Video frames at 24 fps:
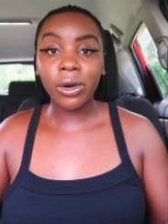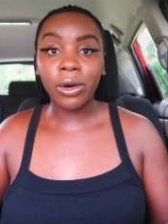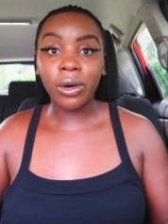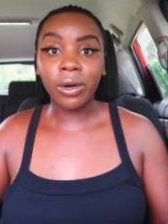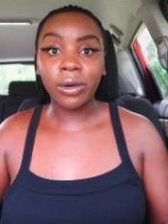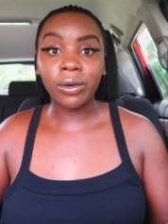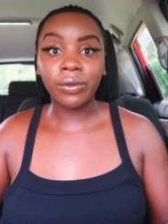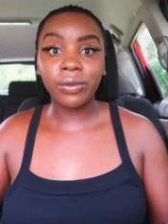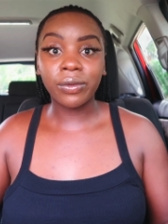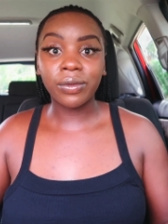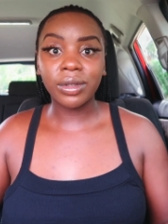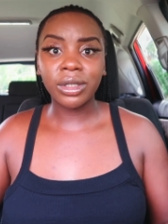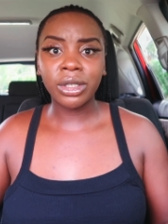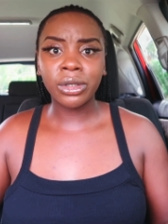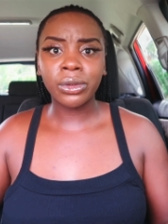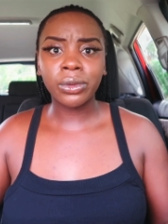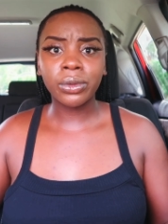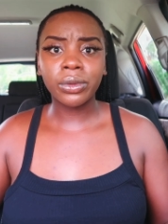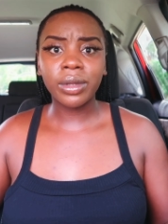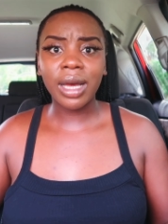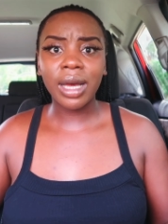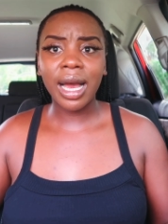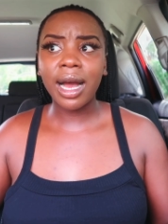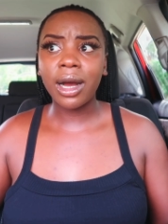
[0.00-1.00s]
of you
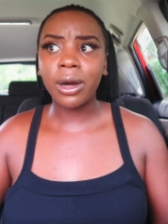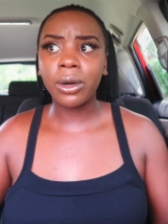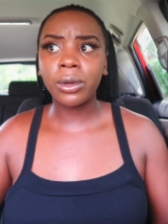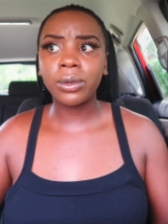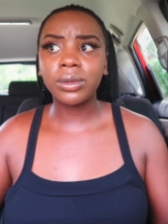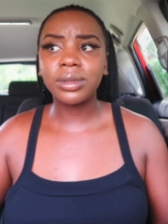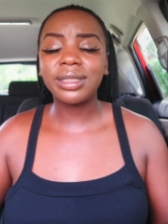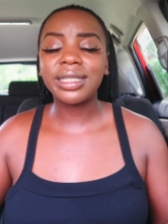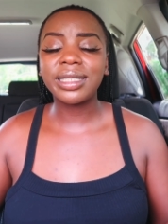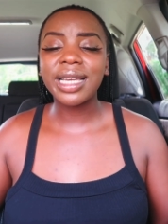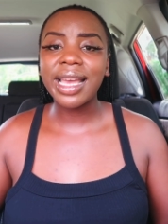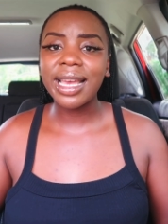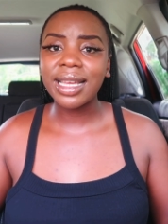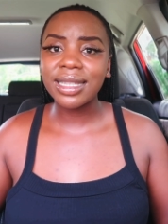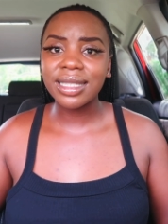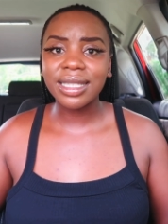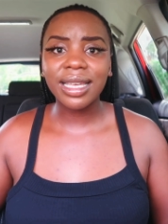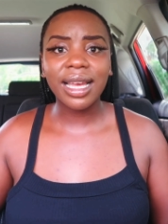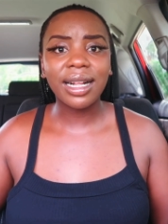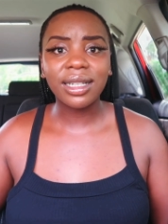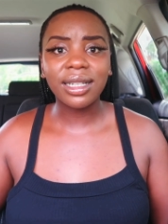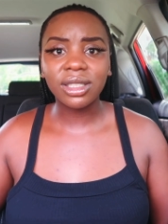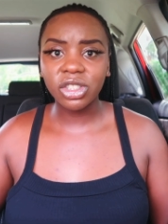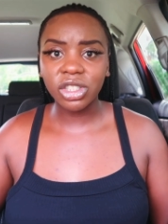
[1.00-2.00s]
know how diet
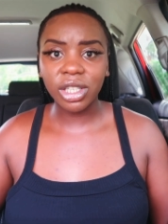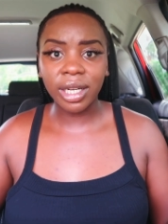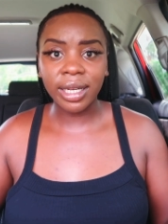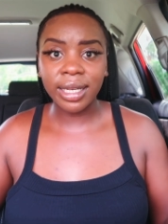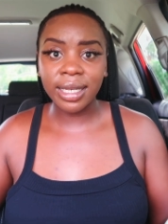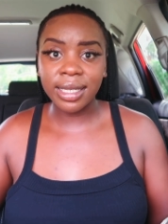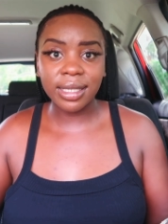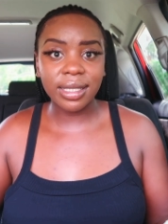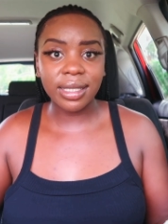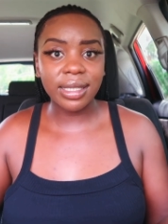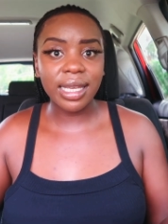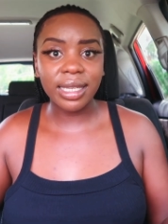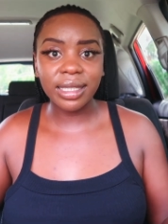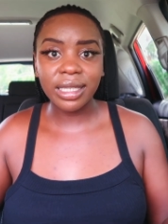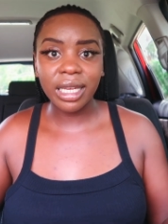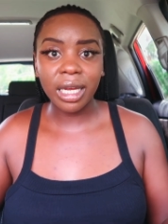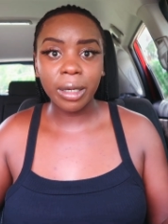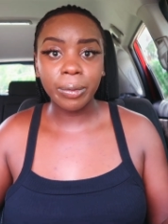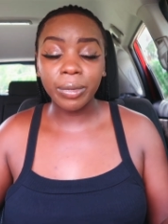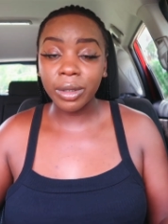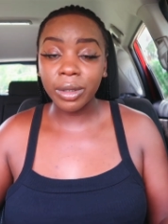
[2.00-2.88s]
culture is set up